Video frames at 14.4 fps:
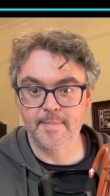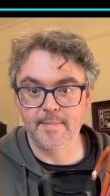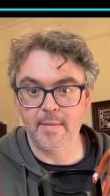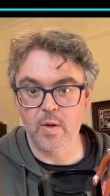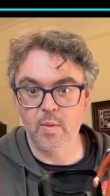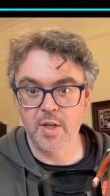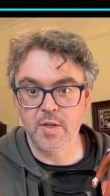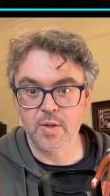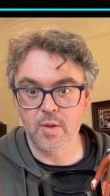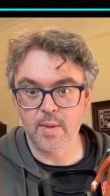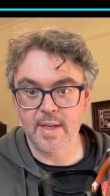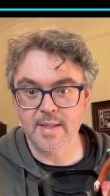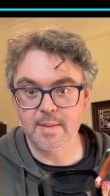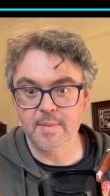Original
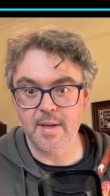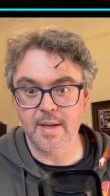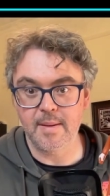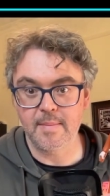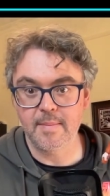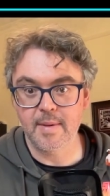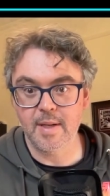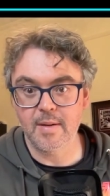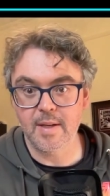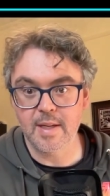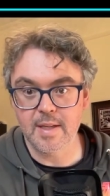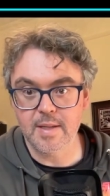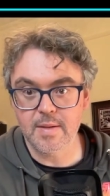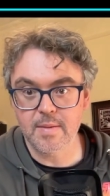recipe. Here he
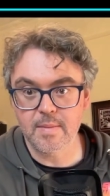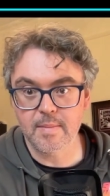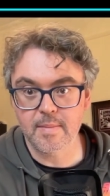is.